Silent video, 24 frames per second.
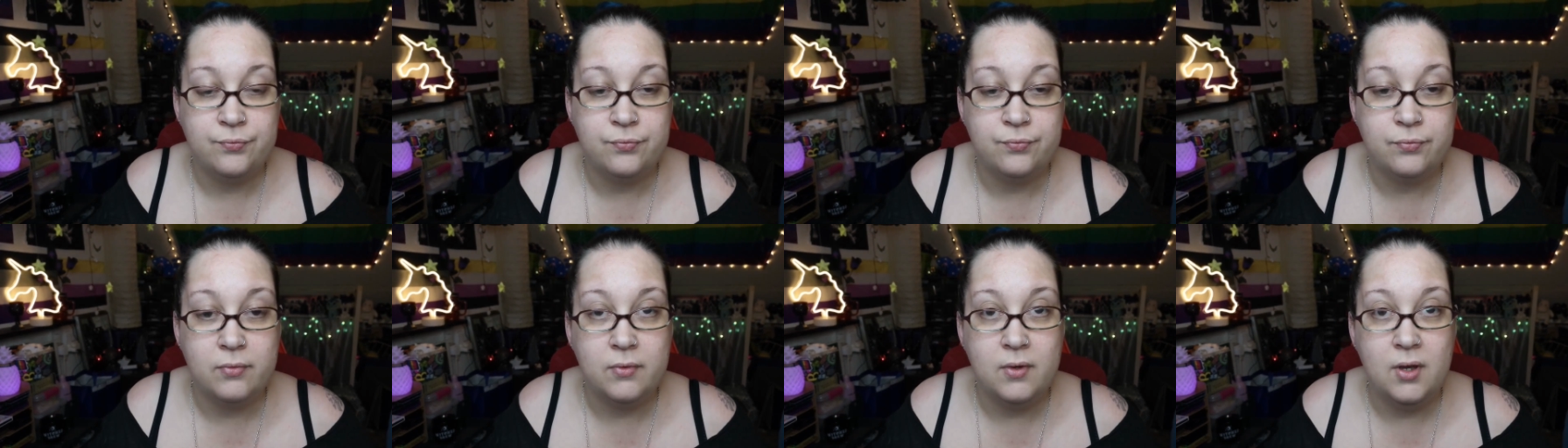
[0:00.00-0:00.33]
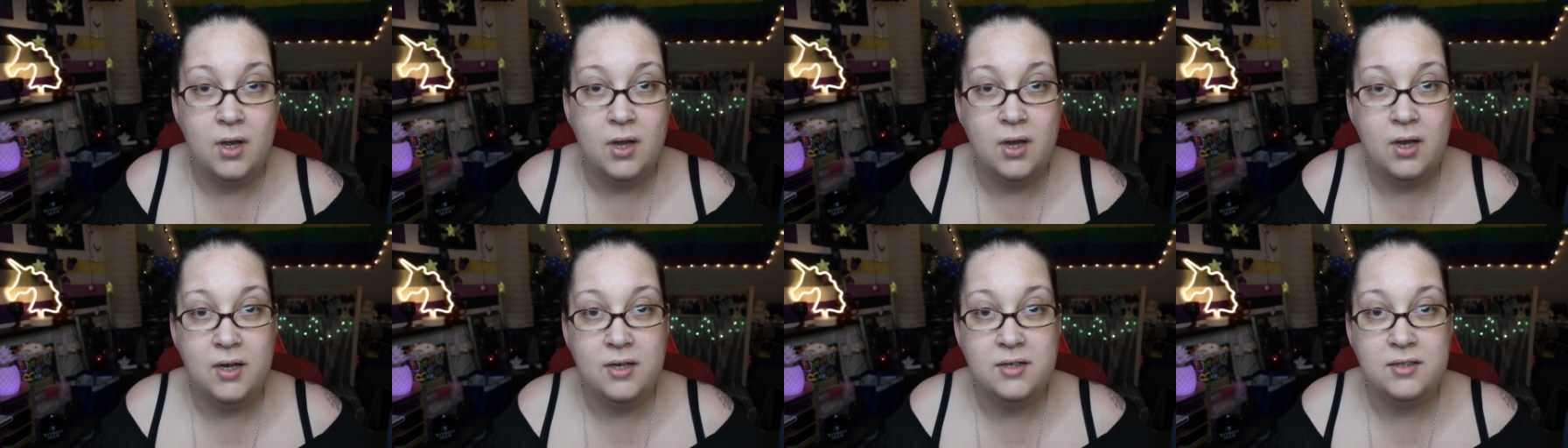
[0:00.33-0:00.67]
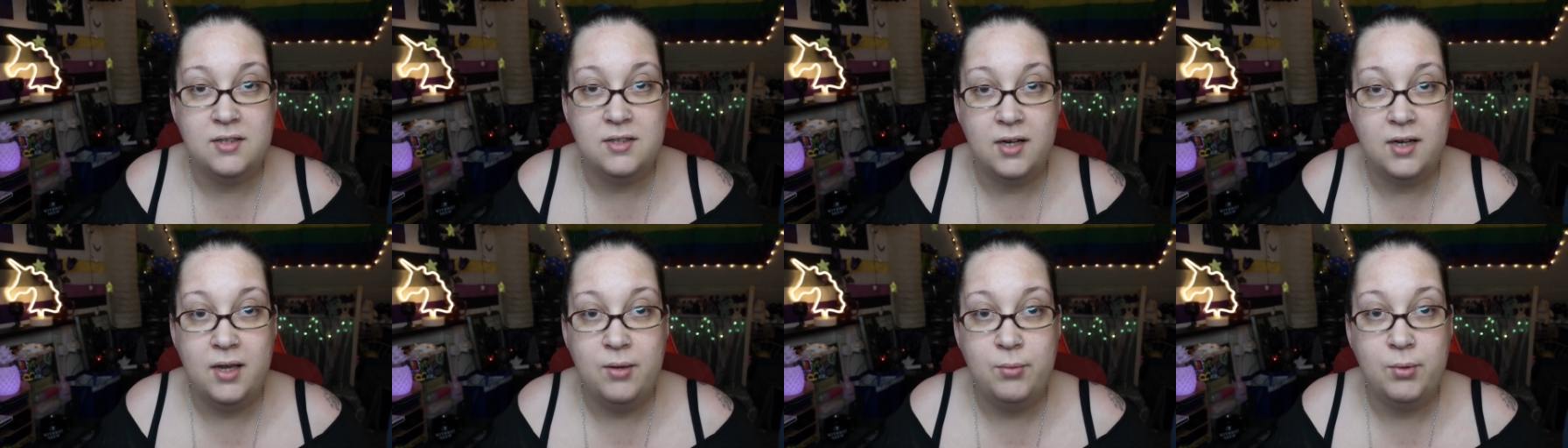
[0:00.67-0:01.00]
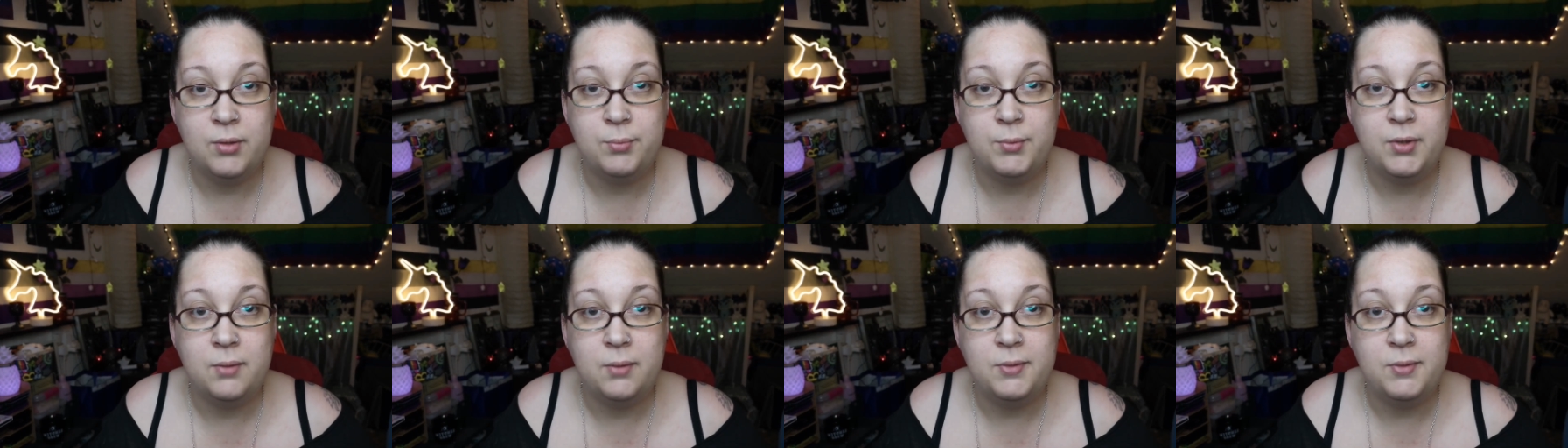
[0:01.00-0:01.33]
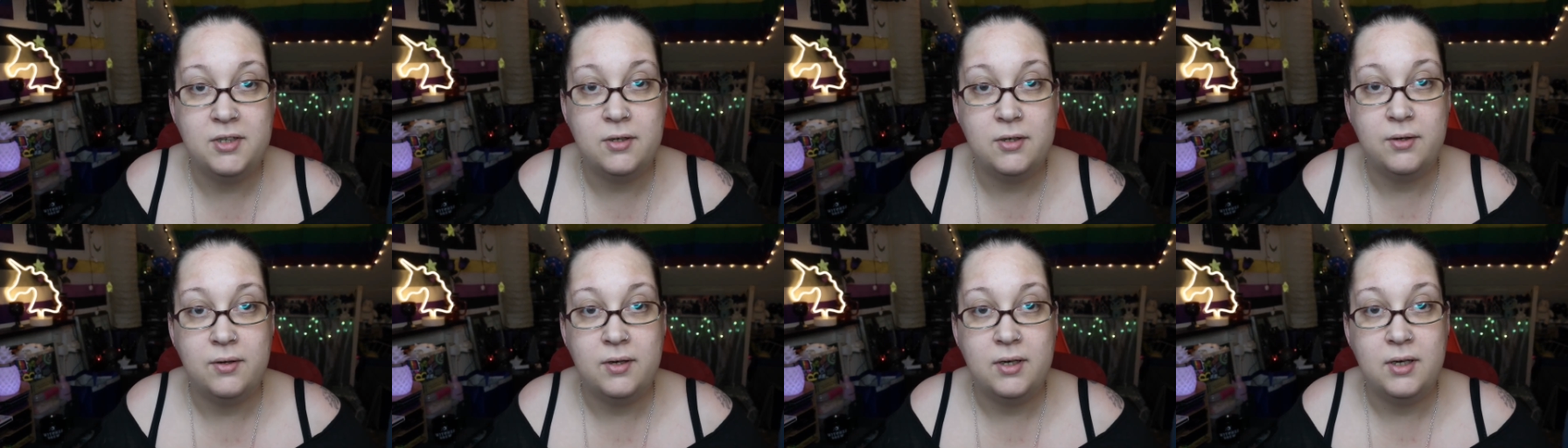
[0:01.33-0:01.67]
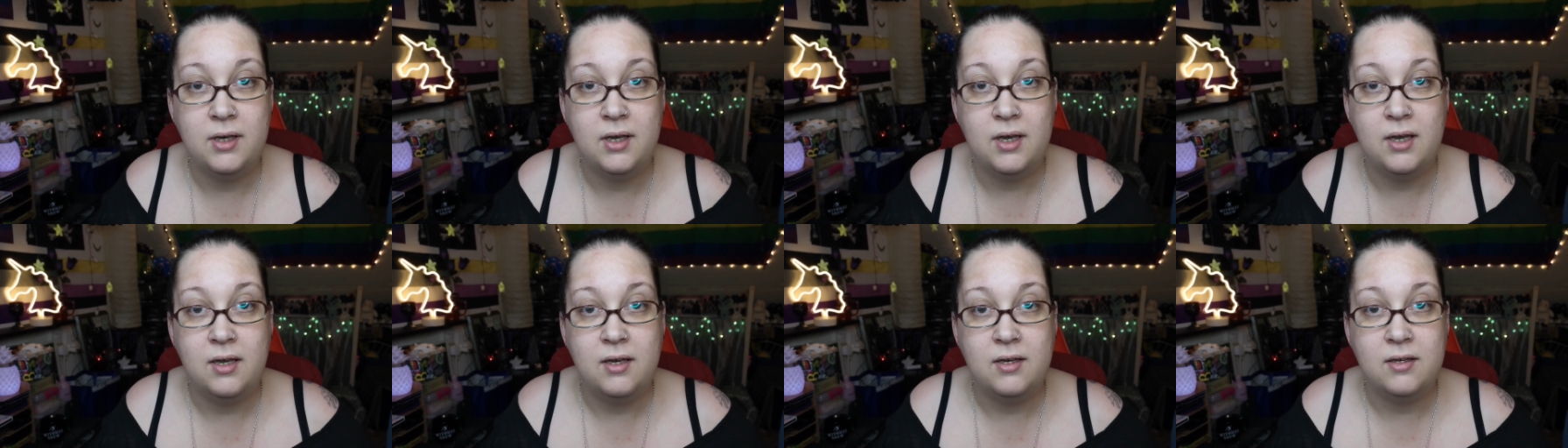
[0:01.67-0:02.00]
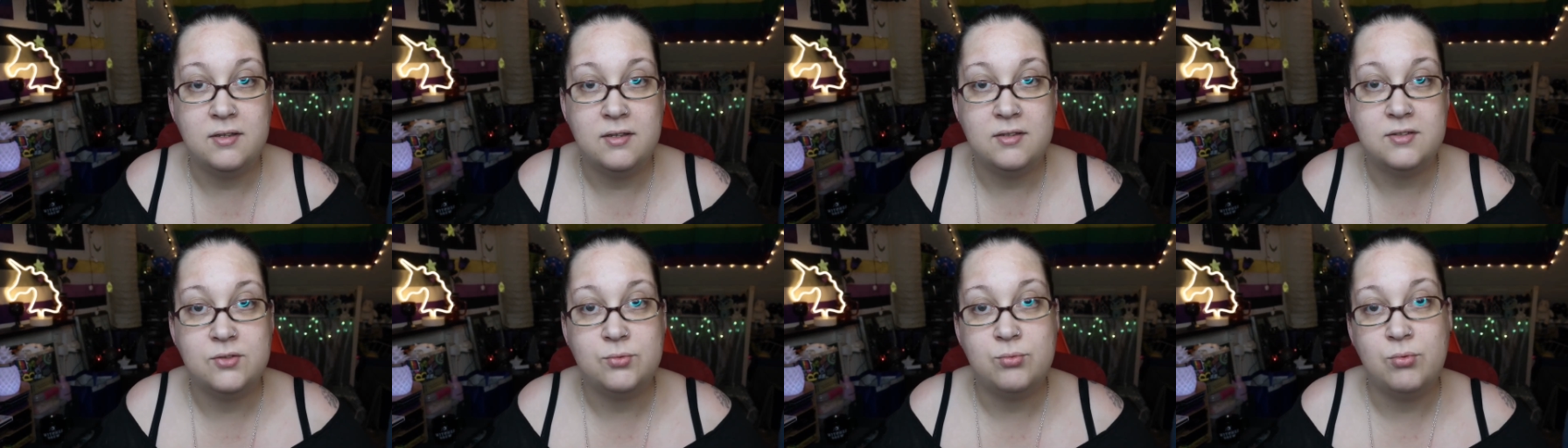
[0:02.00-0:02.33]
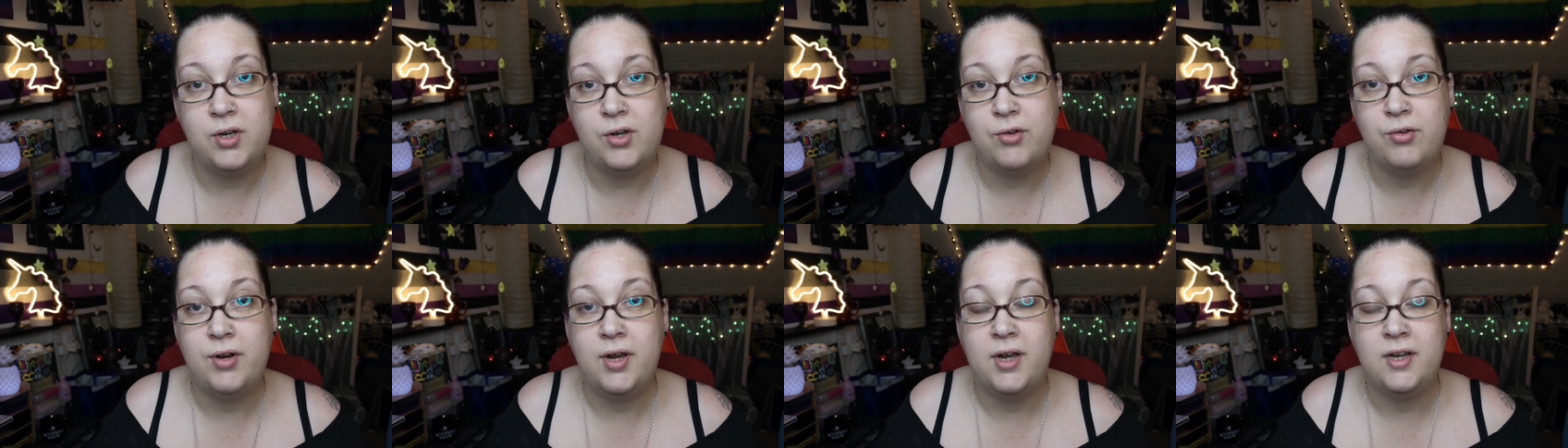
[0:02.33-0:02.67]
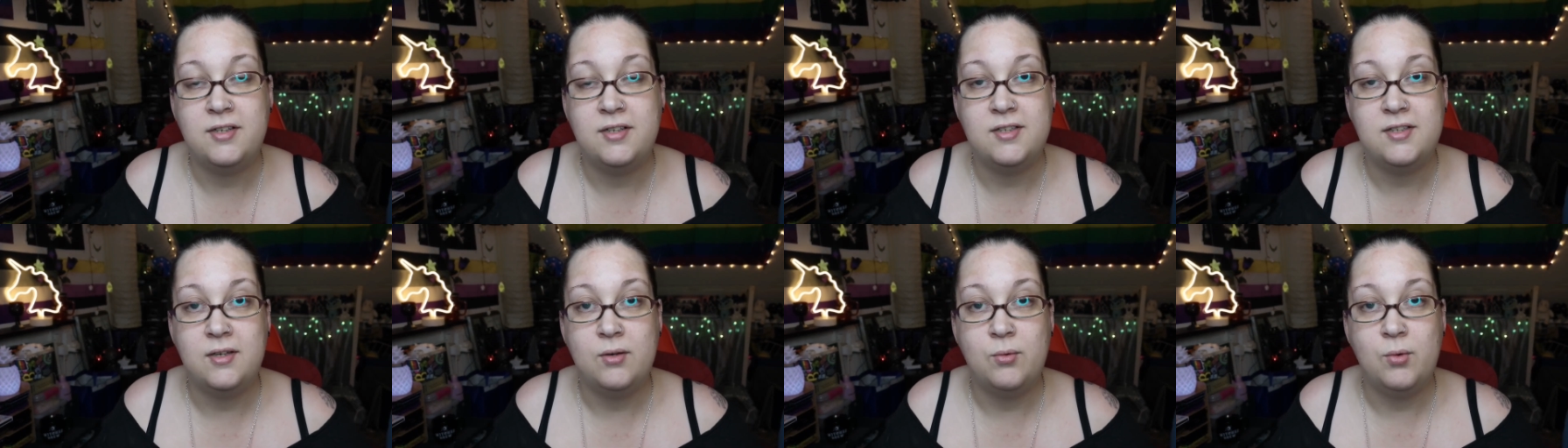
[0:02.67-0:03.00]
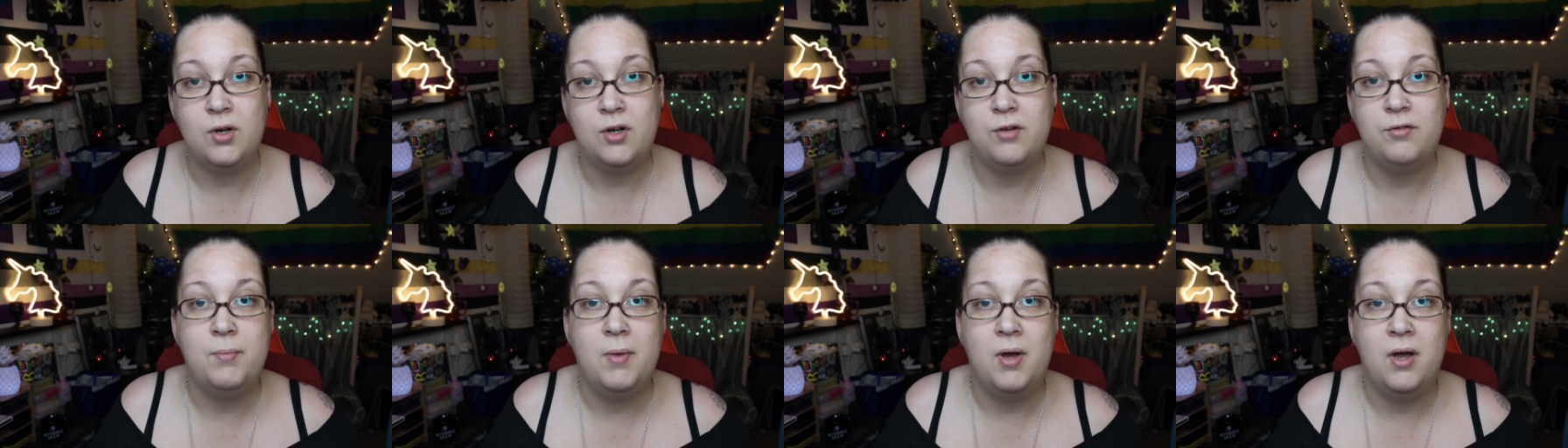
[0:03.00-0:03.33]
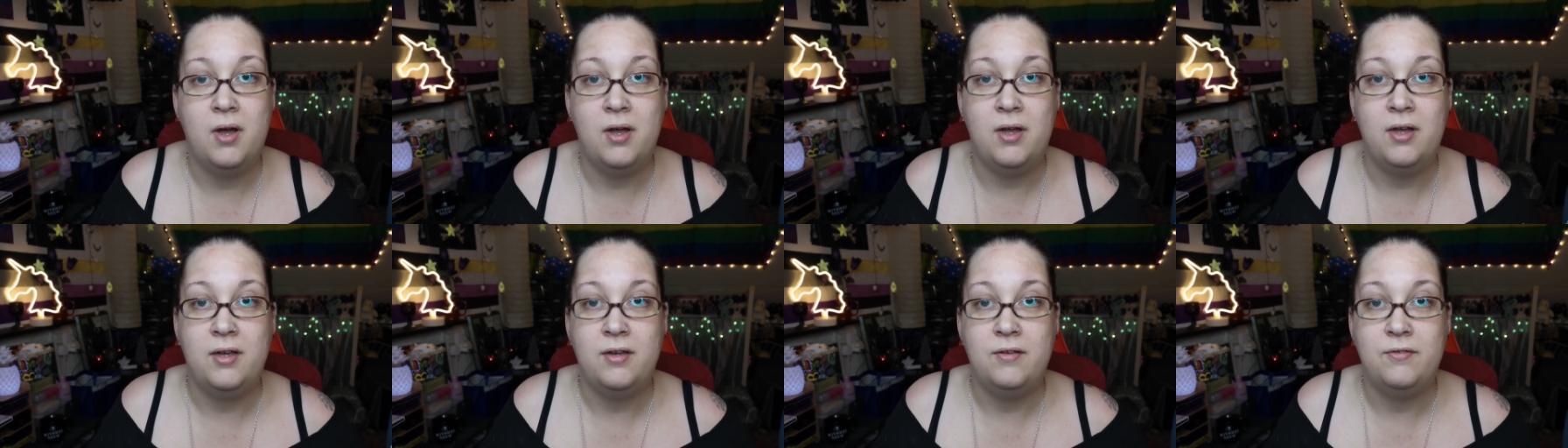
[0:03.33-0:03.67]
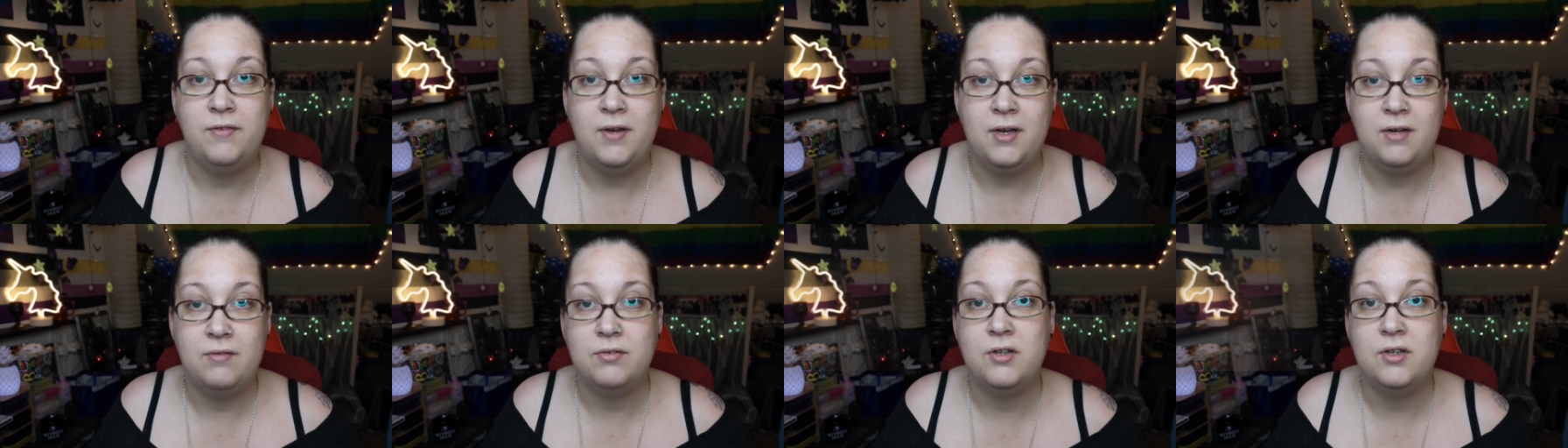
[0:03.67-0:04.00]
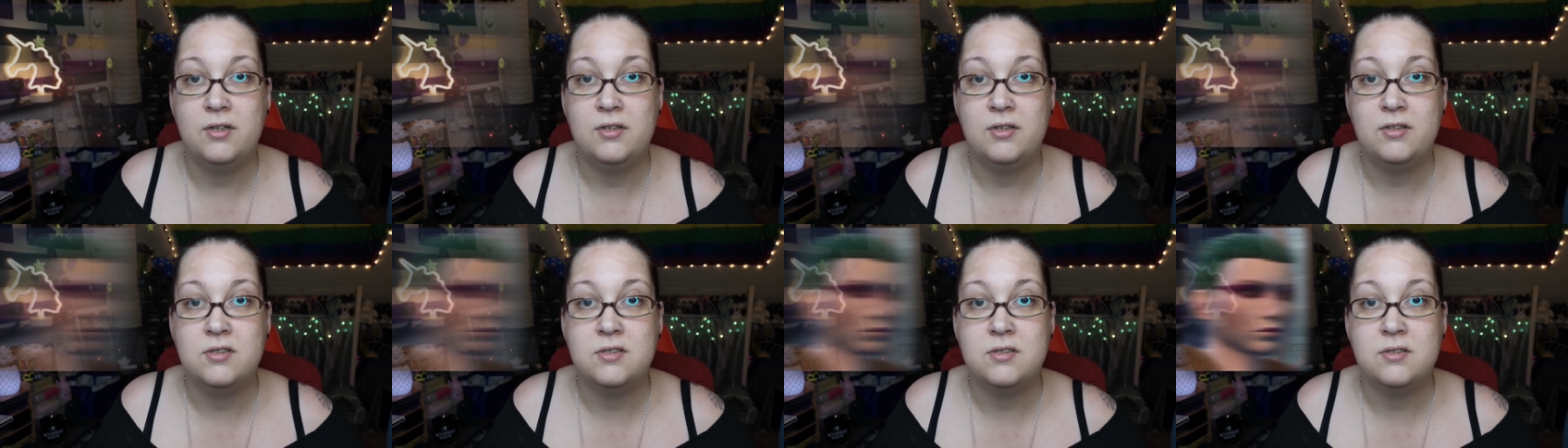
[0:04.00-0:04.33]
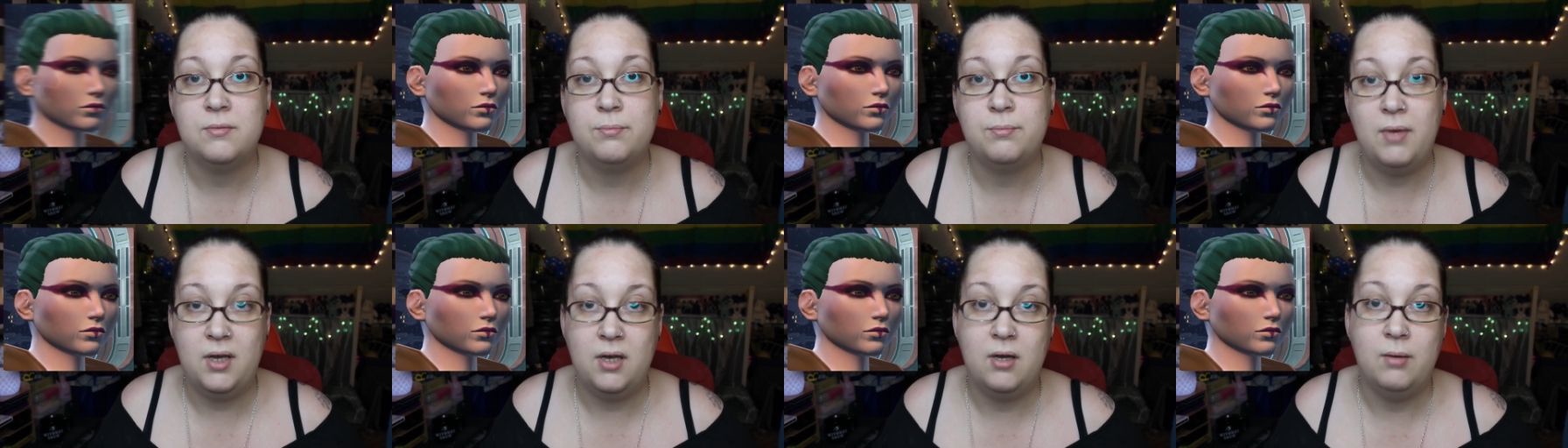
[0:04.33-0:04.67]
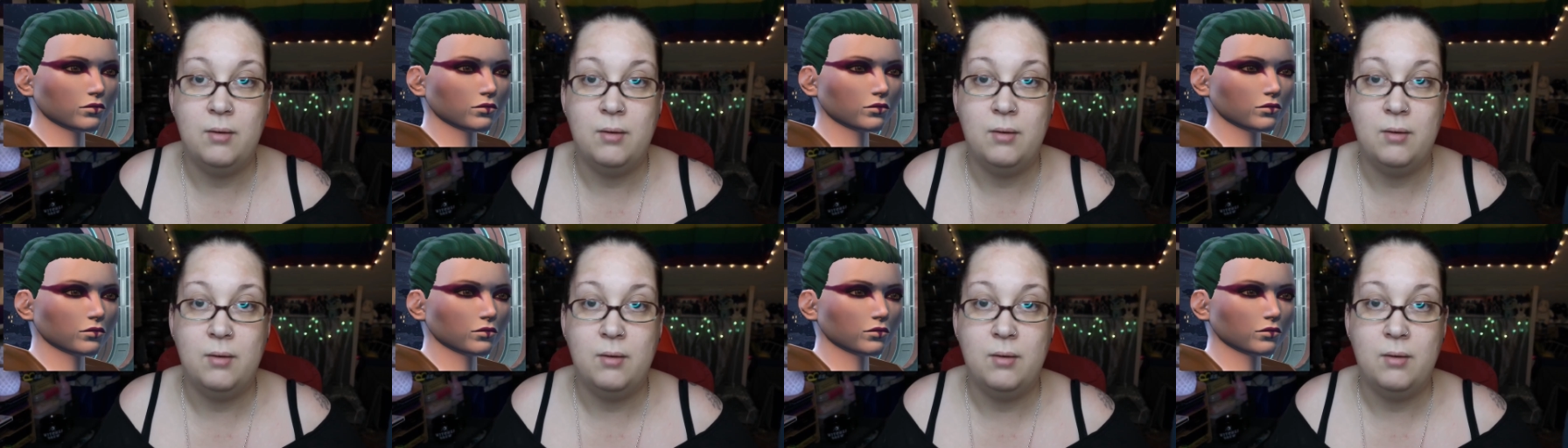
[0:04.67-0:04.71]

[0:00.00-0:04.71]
today what I'm going to be doing is recreating one of my favourite makeup